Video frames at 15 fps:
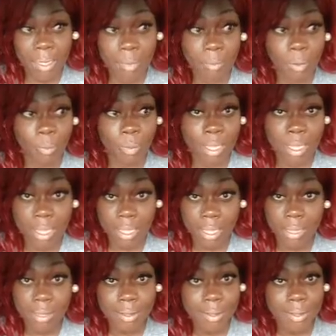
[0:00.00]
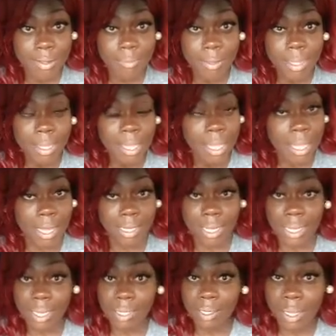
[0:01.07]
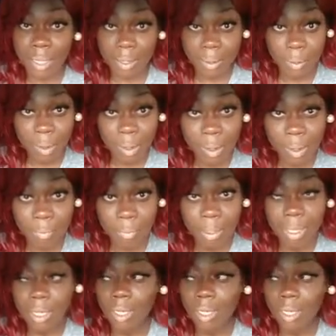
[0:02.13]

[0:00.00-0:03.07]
come and the weekend come and they in that club,